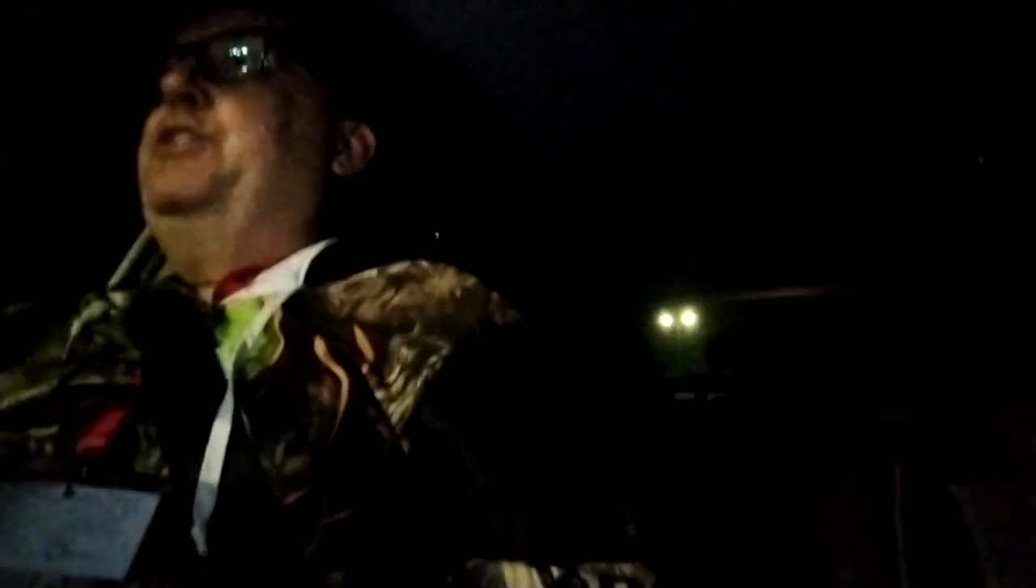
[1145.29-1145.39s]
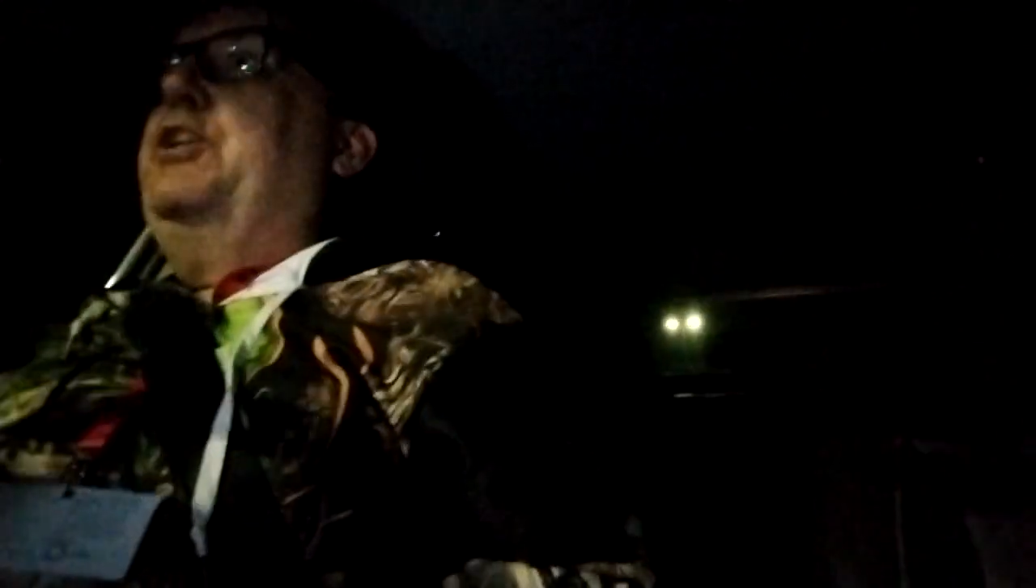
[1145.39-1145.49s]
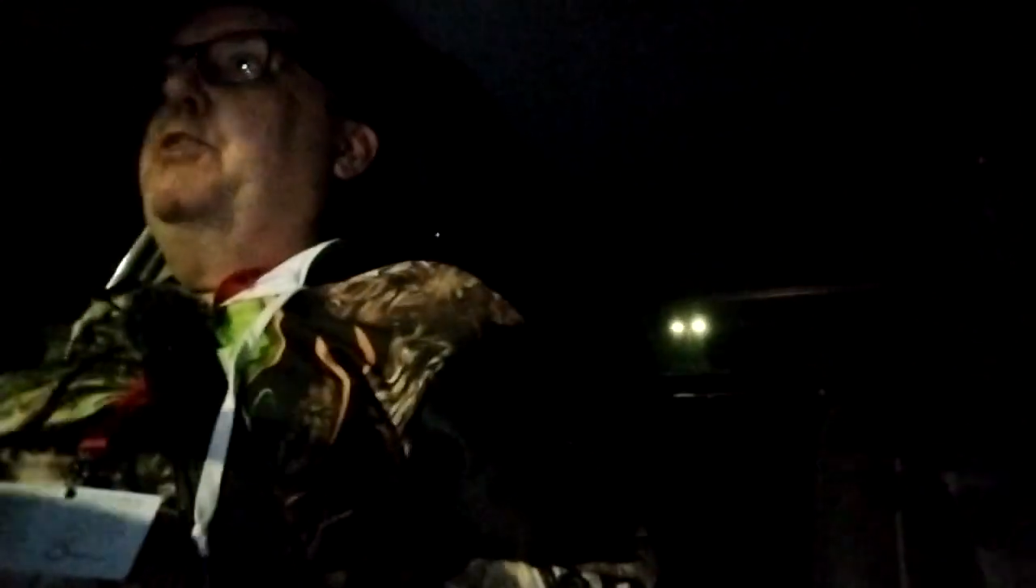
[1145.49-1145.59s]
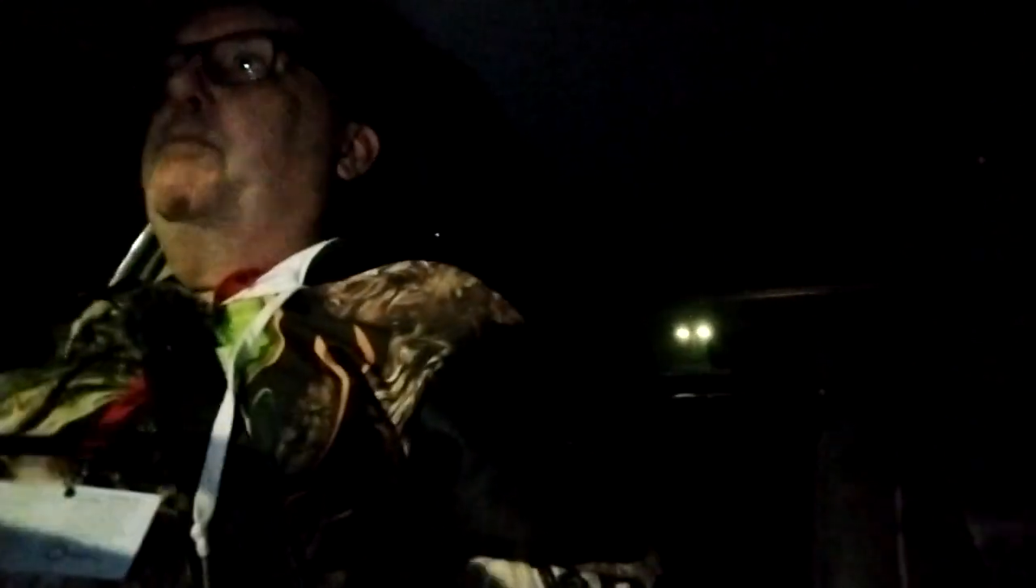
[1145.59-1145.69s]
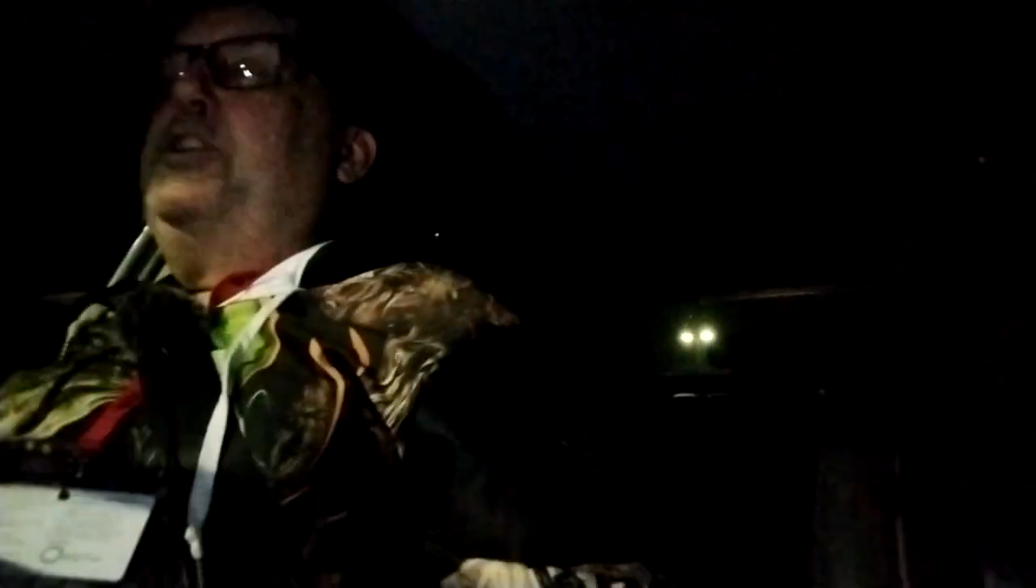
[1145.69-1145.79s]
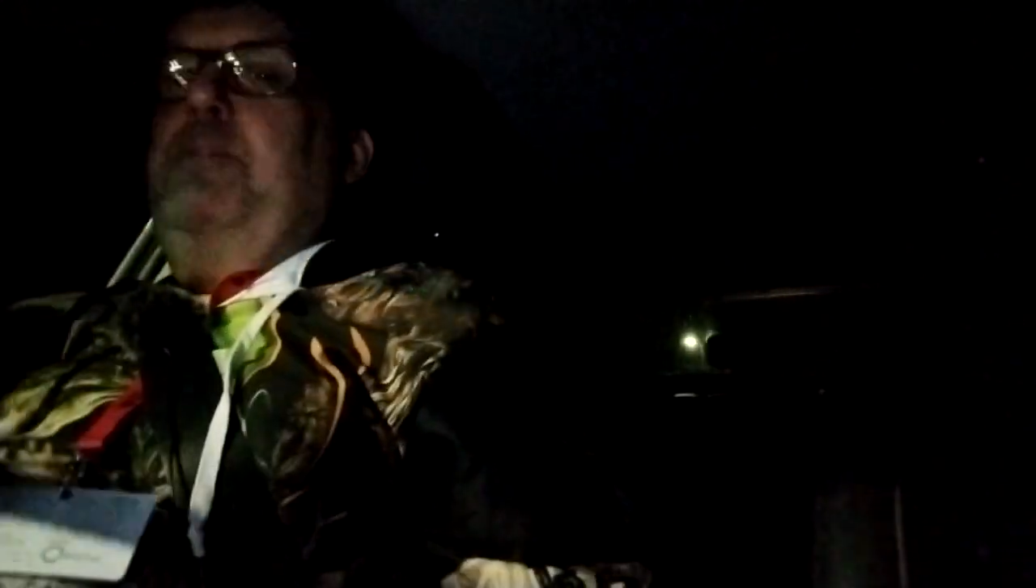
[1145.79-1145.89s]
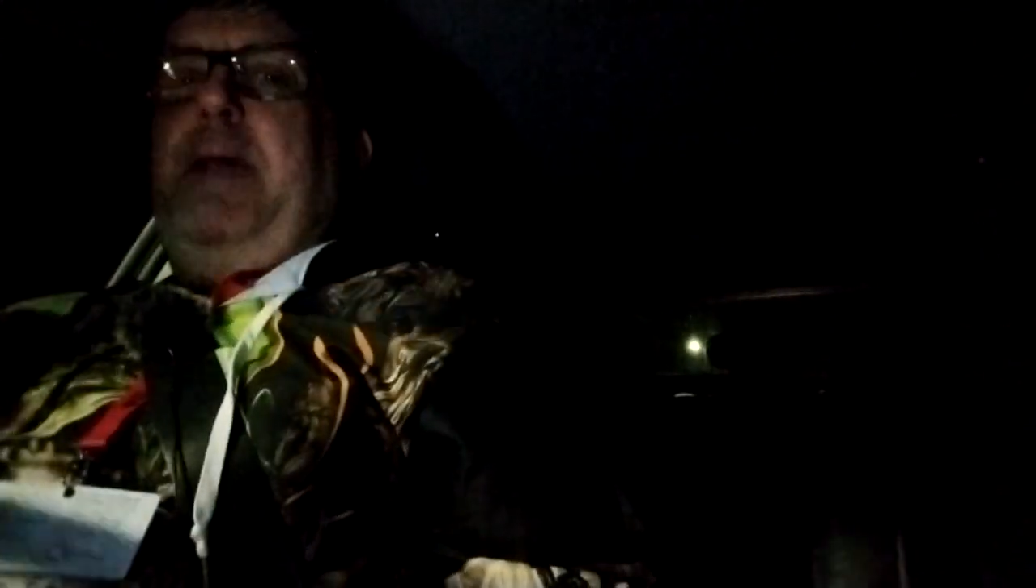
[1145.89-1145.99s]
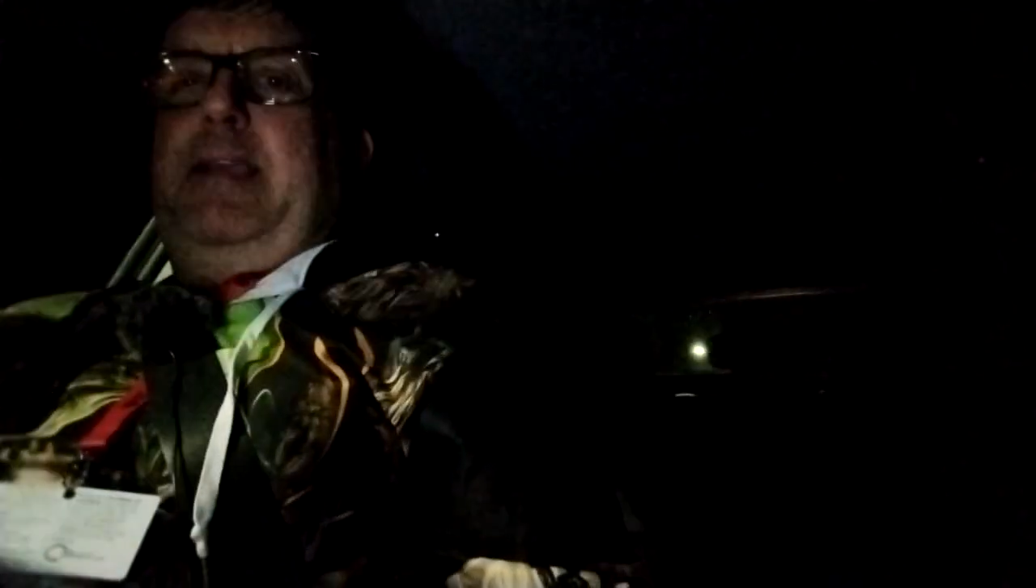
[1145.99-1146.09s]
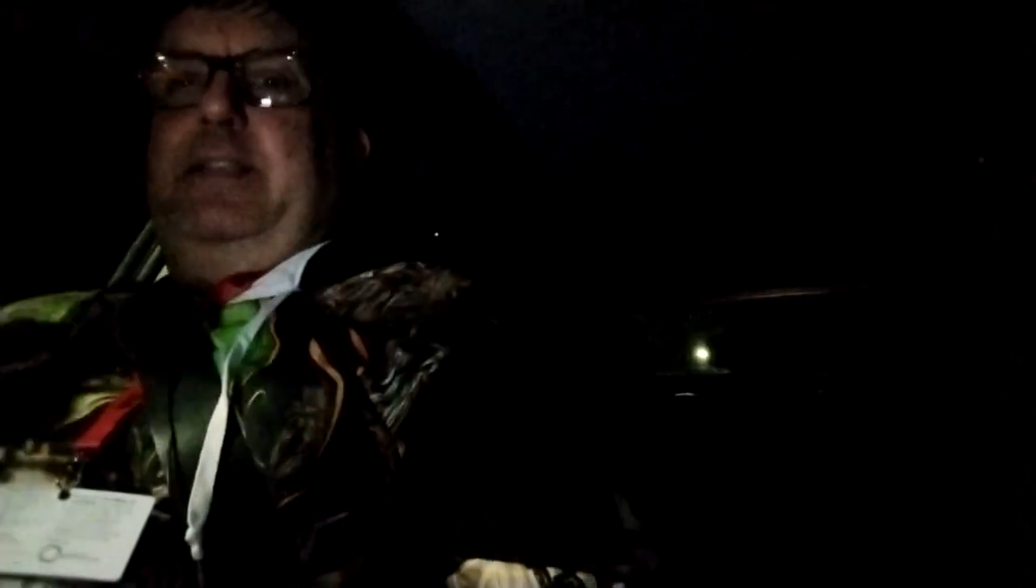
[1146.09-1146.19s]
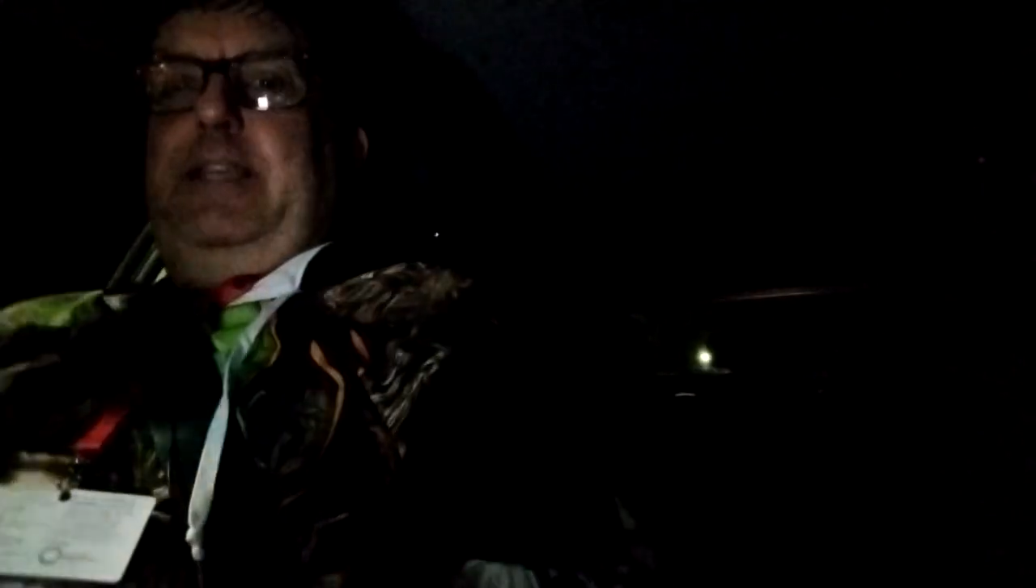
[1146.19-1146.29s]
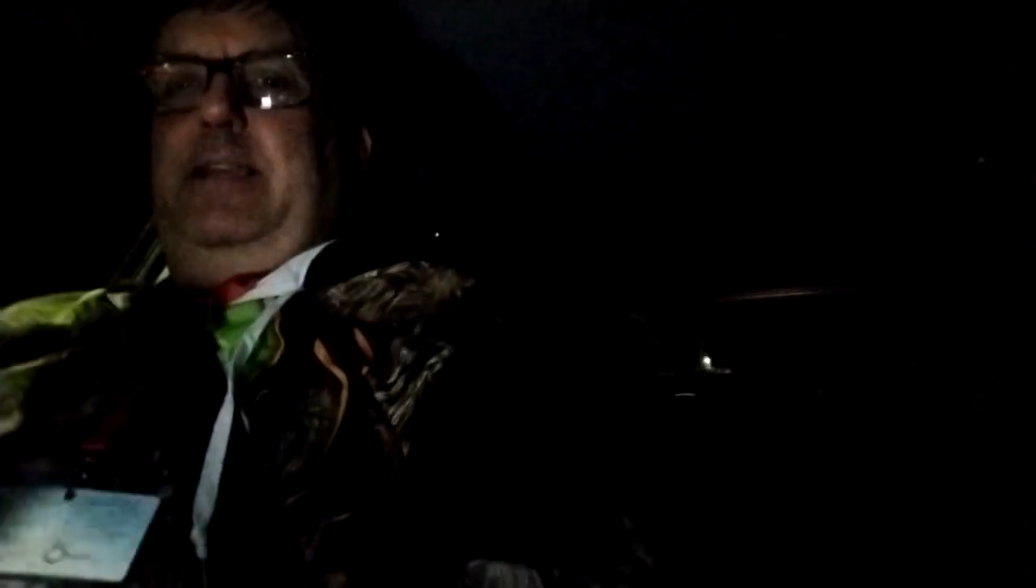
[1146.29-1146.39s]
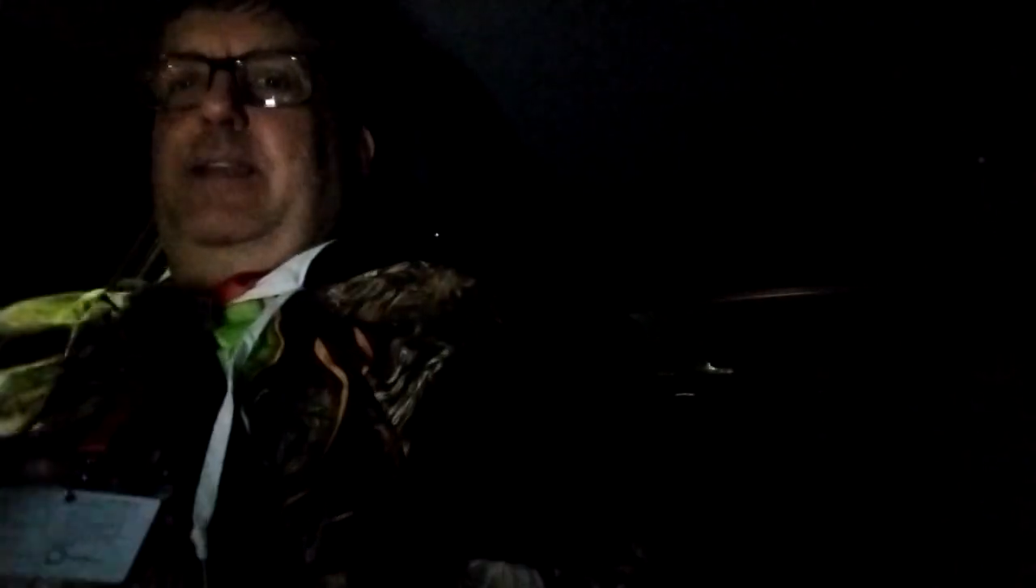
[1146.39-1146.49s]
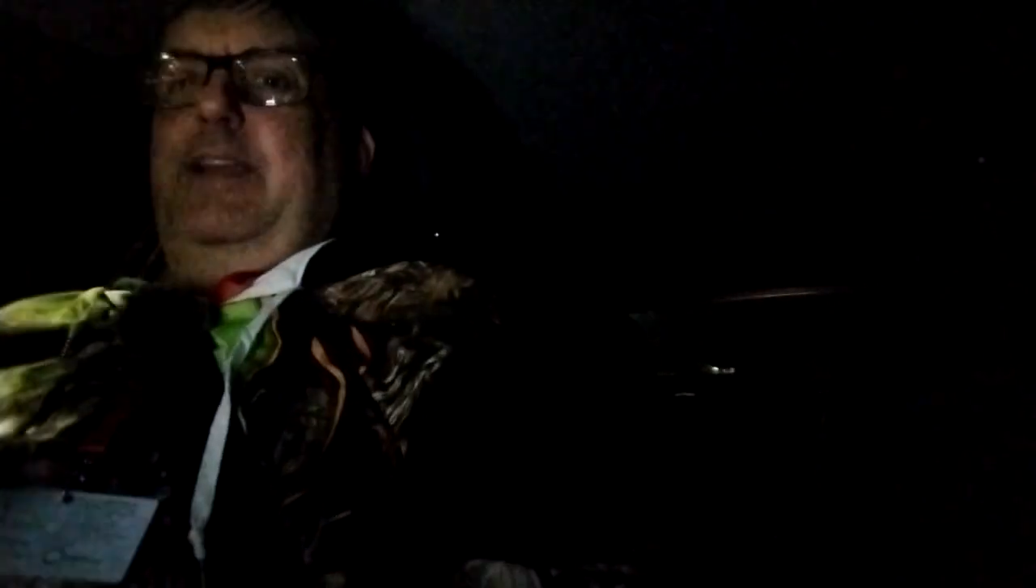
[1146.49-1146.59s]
too much about